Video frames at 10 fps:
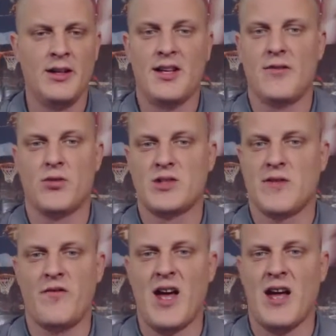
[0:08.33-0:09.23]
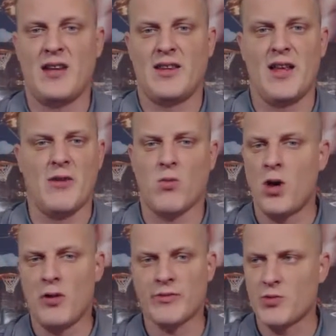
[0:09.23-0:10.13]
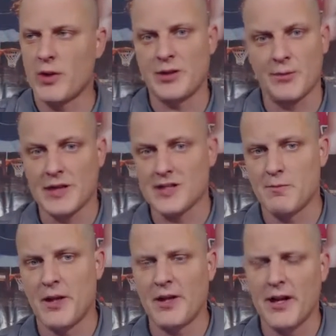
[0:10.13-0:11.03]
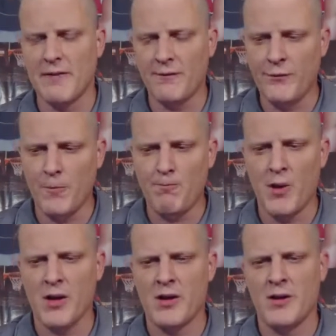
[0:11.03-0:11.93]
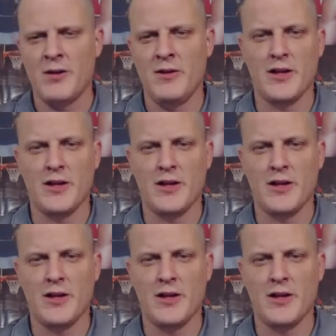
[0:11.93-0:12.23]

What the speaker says: if it was the fact that Raw was running up against Monday Night Football,